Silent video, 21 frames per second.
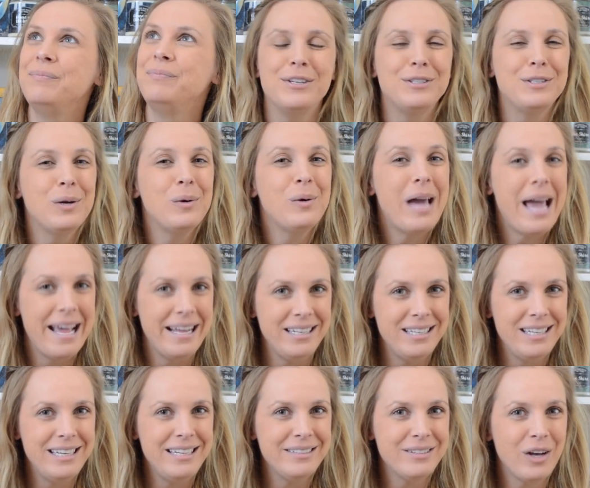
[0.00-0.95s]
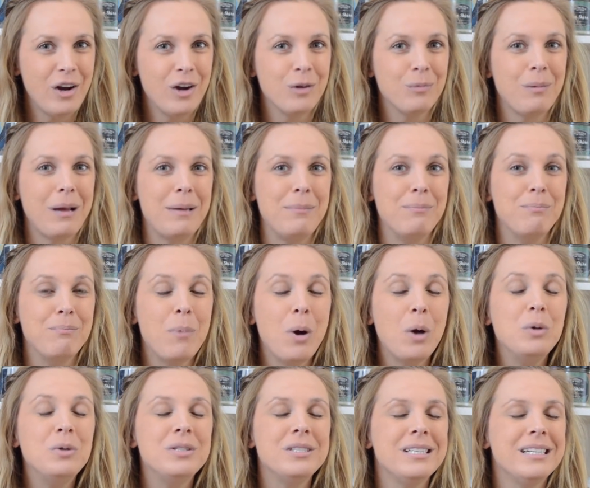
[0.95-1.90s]
So endings are my
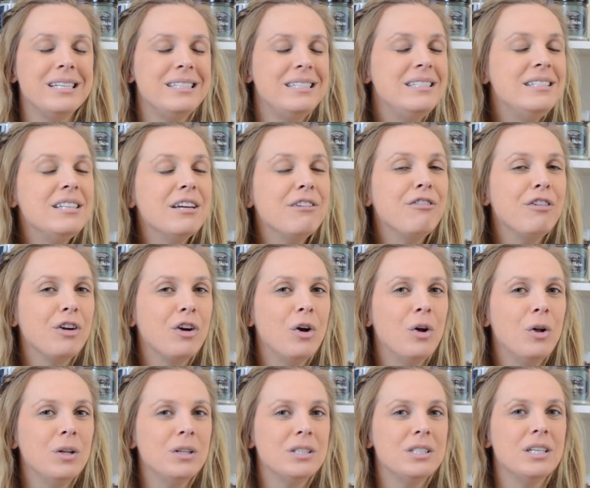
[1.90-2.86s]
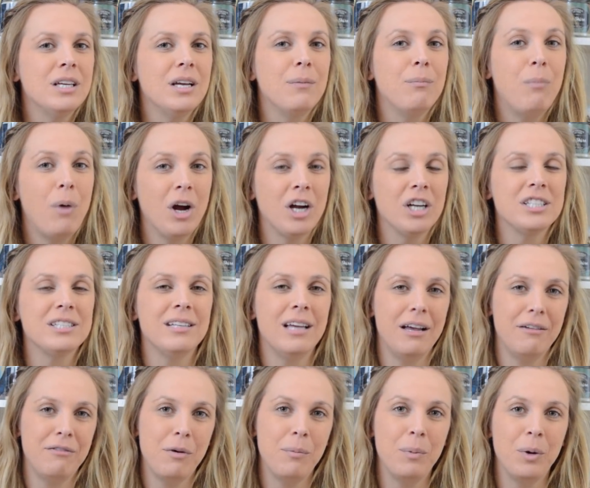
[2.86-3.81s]
most difficult parts
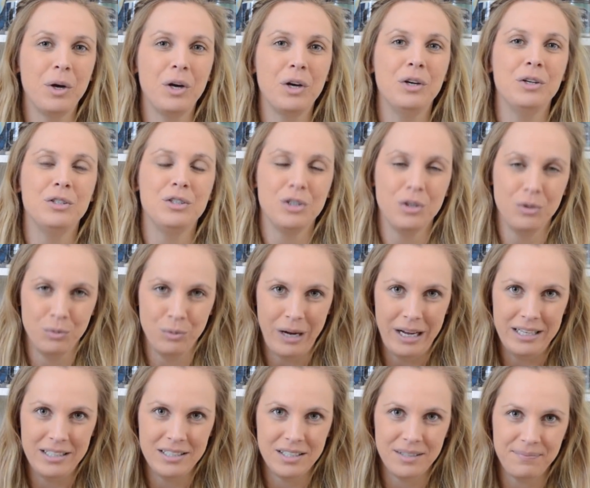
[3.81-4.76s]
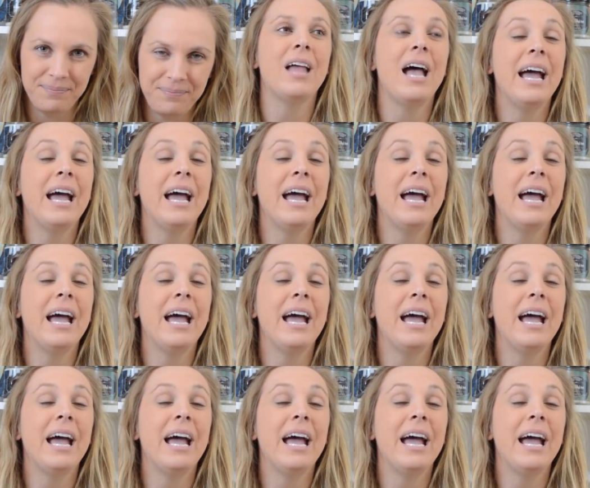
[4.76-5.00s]
of a book to write.